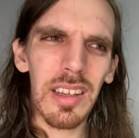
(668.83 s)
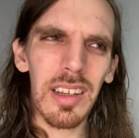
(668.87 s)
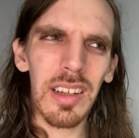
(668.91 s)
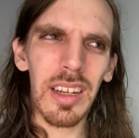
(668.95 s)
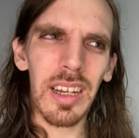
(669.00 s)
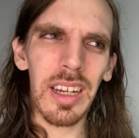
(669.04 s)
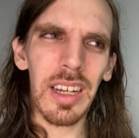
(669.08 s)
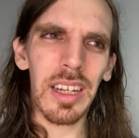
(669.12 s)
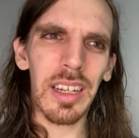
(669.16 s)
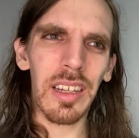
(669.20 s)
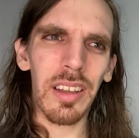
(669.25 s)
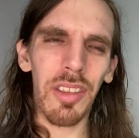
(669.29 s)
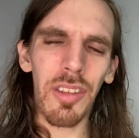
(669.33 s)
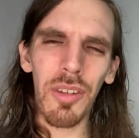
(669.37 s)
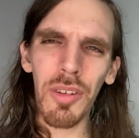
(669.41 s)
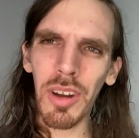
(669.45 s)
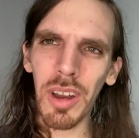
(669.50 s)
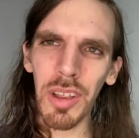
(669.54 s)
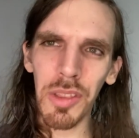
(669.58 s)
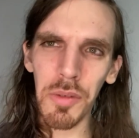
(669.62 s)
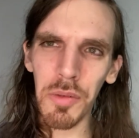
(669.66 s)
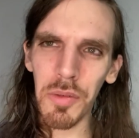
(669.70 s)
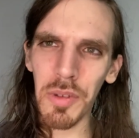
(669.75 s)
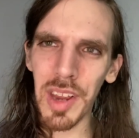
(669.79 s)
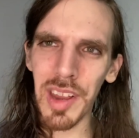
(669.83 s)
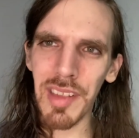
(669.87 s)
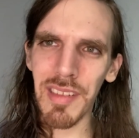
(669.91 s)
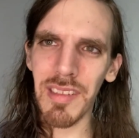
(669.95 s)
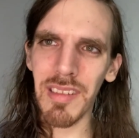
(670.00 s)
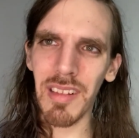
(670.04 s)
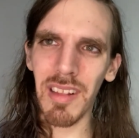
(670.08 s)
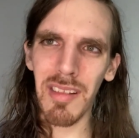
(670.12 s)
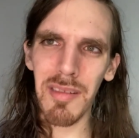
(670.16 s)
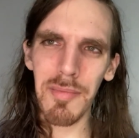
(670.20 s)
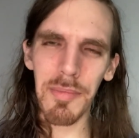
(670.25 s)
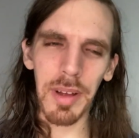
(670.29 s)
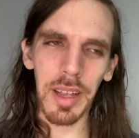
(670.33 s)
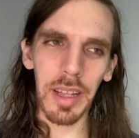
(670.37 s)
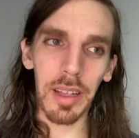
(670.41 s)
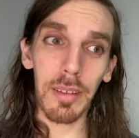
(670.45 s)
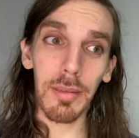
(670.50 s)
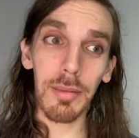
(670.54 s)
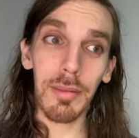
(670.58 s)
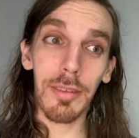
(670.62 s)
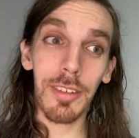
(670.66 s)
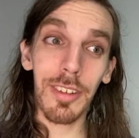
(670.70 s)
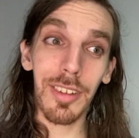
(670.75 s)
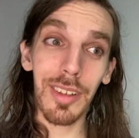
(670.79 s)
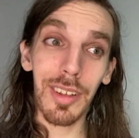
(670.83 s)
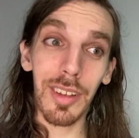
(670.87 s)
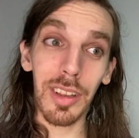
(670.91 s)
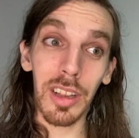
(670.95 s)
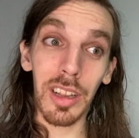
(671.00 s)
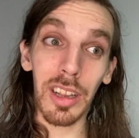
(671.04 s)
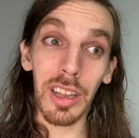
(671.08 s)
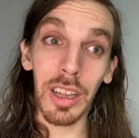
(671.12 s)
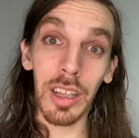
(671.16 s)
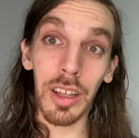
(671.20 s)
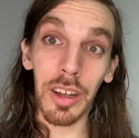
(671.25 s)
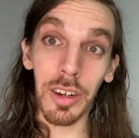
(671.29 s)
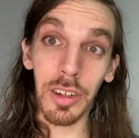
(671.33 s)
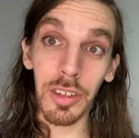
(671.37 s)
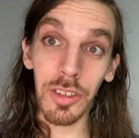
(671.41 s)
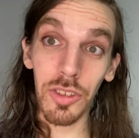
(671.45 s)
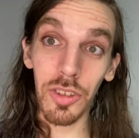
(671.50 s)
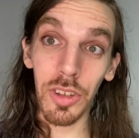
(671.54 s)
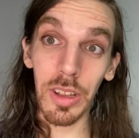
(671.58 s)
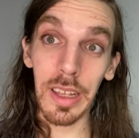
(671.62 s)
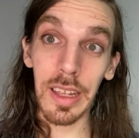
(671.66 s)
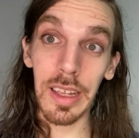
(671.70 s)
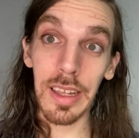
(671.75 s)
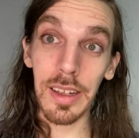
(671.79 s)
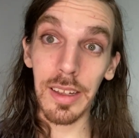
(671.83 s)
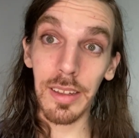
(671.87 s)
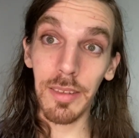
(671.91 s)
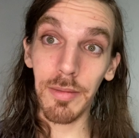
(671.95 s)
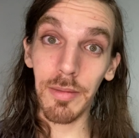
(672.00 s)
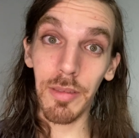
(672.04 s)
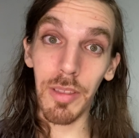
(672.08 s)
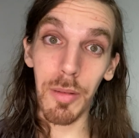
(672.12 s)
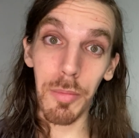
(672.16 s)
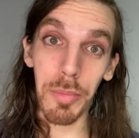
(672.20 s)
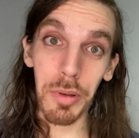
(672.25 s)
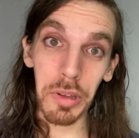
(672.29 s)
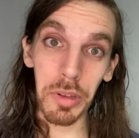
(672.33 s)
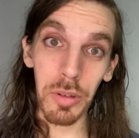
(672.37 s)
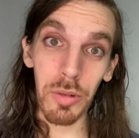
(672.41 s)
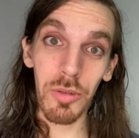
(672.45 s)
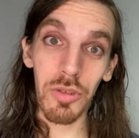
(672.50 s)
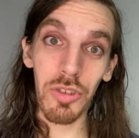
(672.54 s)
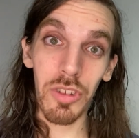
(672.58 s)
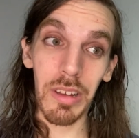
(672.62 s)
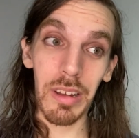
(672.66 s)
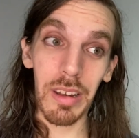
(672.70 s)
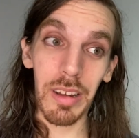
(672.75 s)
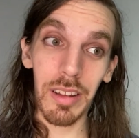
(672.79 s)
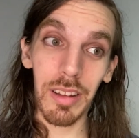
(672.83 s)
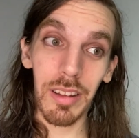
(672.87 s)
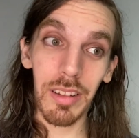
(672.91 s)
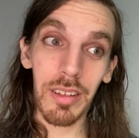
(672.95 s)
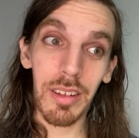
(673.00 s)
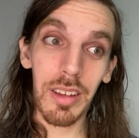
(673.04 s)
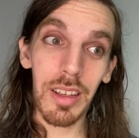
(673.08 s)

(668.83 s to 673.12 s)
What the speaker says: There are other reasons, but largely the pollution.